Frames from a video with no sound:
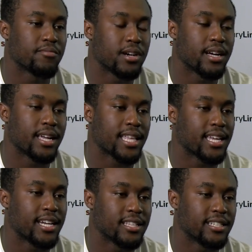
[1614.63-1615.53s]
But at
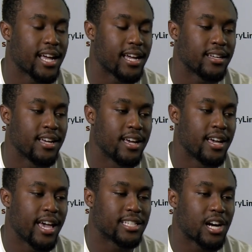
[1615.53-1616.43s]
the end of the day,
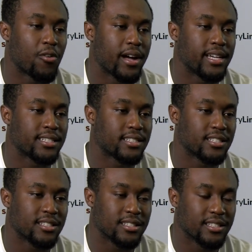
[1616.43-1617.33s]
it's
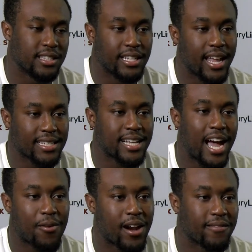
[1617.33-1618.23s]
always the next
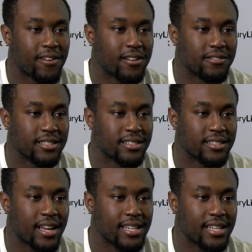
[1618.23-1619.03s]
guy right in front of us.